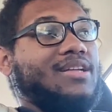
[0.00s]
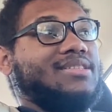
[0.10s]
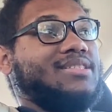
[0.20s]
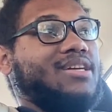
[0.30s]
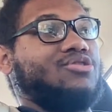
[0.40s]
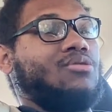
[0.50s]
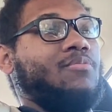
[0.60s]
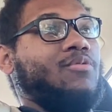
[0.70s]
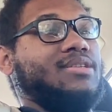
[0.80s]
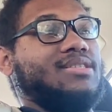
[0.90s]
let's say,
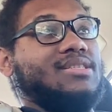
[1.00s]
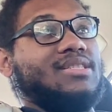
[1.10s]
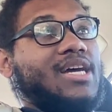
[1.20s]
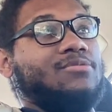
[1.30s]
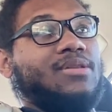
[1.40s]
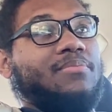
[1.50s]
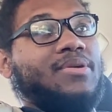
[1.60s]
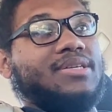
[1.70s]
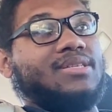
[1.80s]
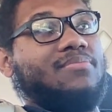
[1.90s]
Trump wins these states, but then
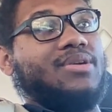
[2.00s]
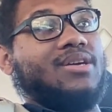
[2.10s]
picks him